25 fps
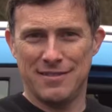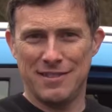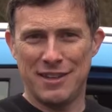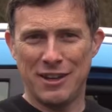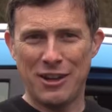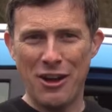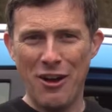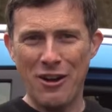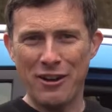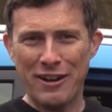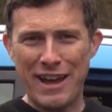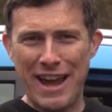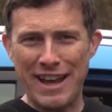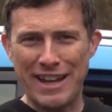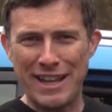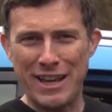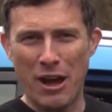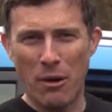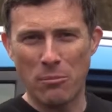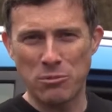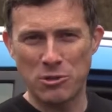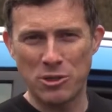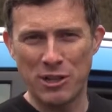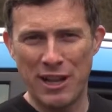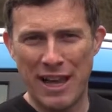You can't get any
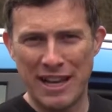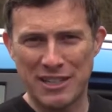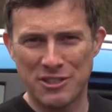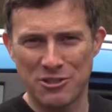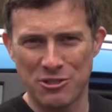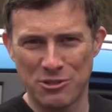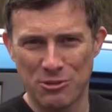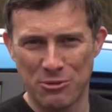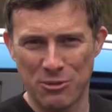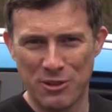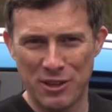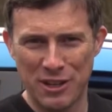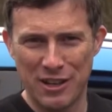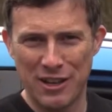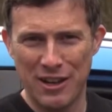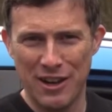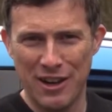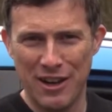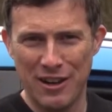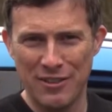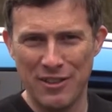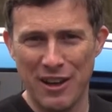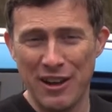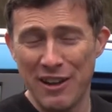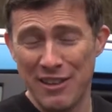optional extras with the
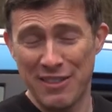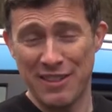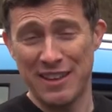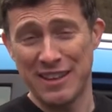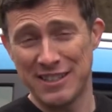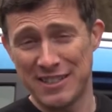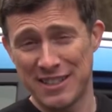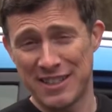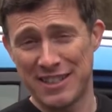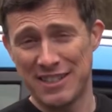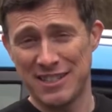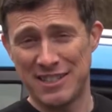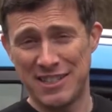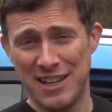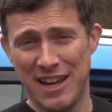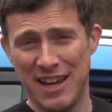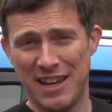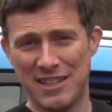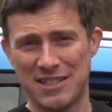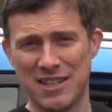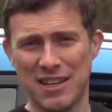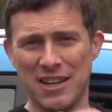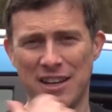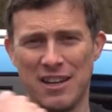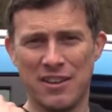car. The only things you can
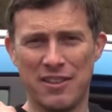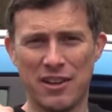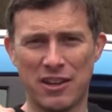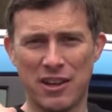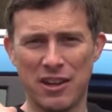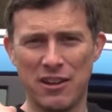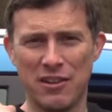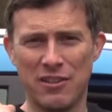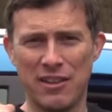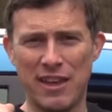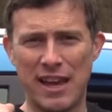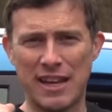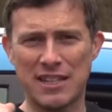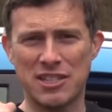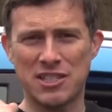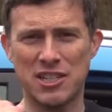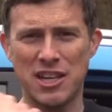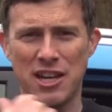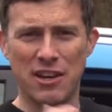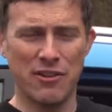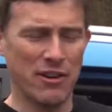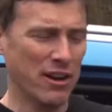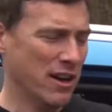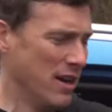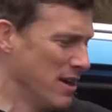change are the colour of the
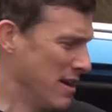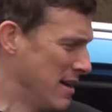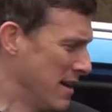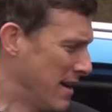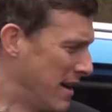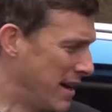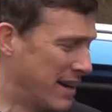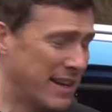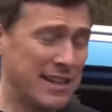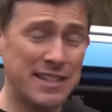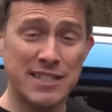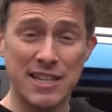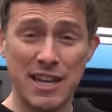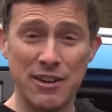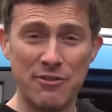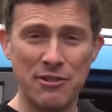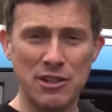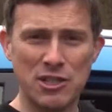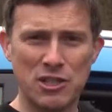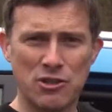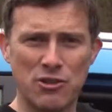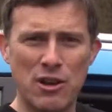exterior and interior